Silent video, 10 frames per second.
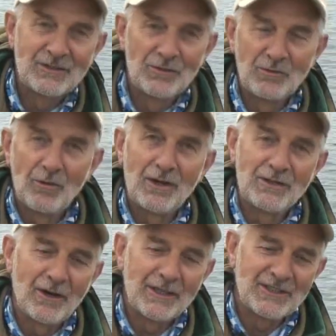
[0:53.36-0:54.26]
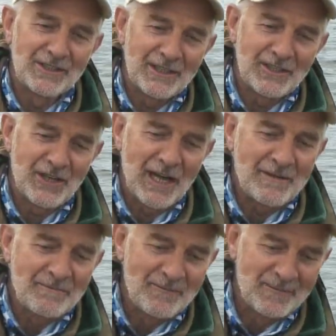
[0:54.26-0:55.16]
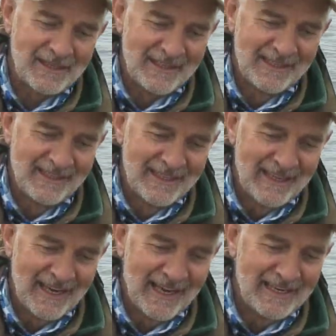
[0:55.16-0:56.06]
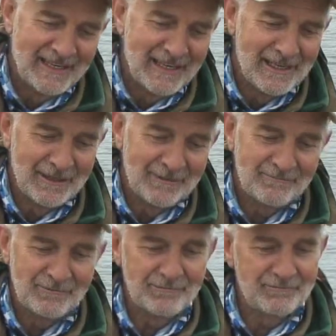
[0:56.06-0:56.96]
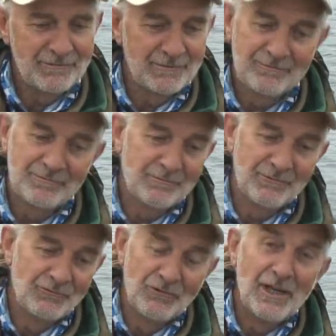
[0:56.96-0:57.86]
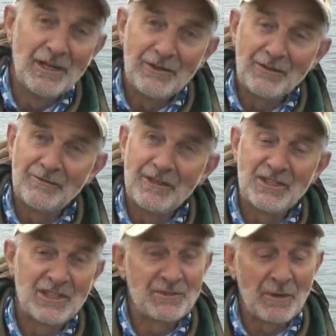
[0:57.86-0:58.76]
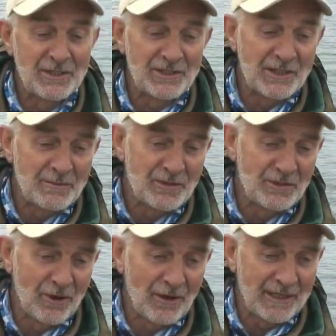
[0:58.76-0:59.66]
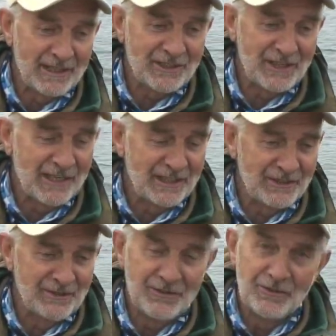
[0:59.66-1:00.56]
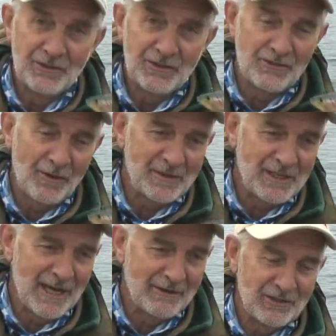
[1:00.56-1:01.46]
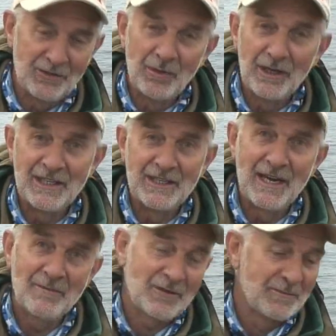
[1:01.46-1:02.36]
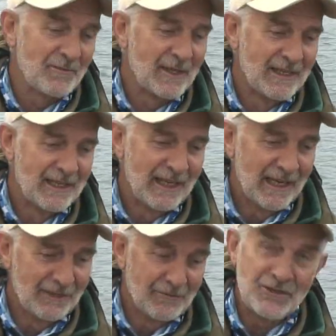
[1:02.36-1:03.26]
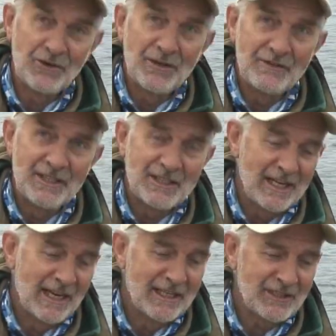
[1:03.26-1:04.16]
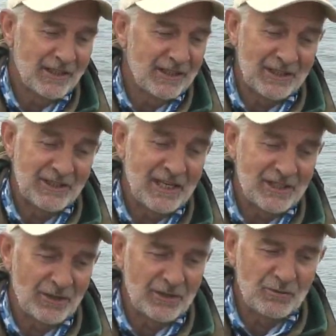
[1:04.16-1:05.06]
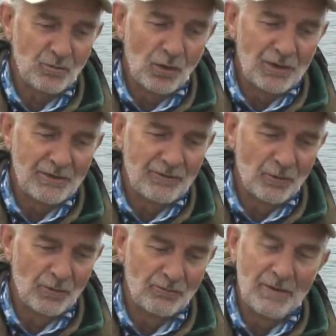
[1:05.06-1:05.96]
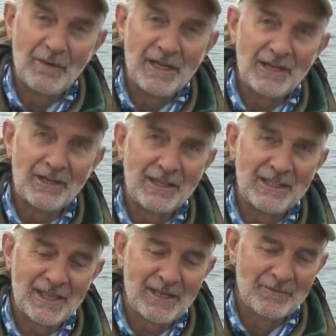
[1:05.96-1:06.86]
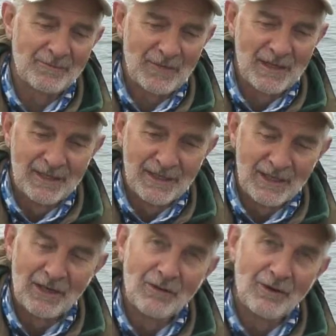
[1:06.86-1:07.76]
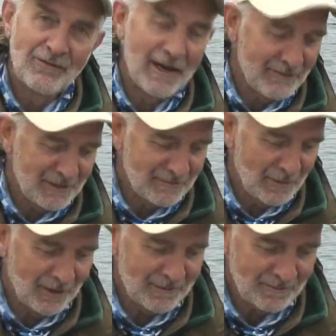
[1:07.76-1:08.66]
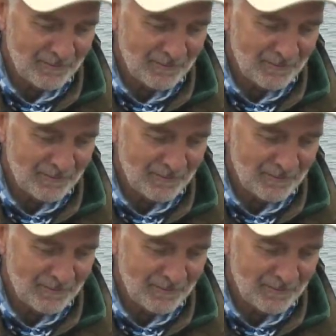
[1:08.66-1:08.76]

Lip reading: called the Wild Eye Seeker Shad. And really you can fish this one as deep as you like. It sinks and you just drop it down the working depth and retrieve it, and it's, as I say, it's got this wonderful rippling curly tail. A real favourite of mine.